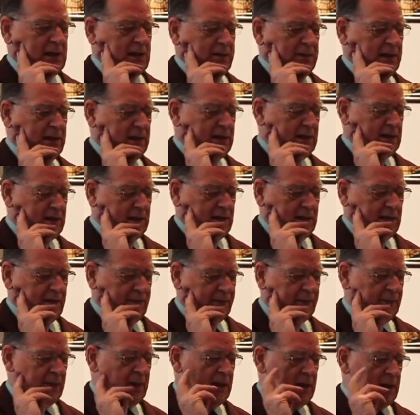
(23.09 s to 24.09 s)
I mean,
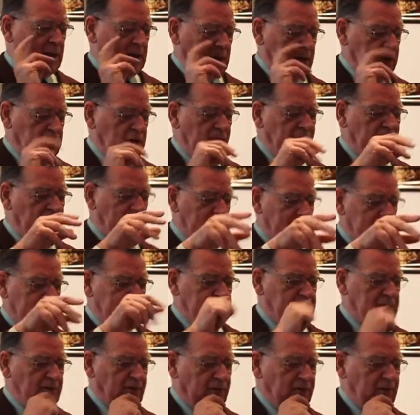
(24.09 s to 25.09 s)
Jean
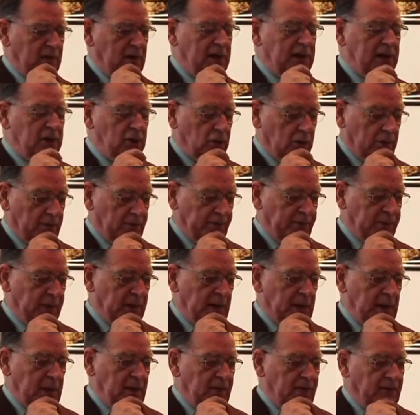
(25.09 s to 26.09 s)
Valdès of
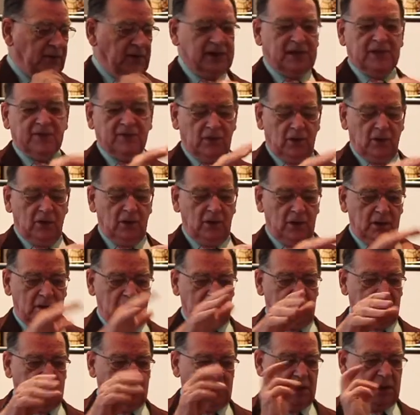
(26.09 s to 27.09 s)
Lyon, first of all,
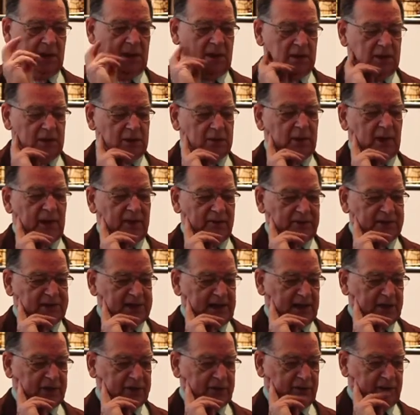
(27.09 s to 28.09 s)
in the 12th
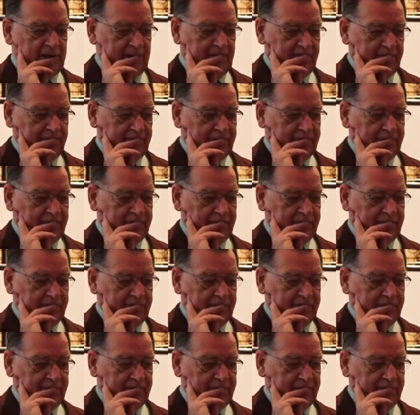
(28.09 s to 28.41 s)
century,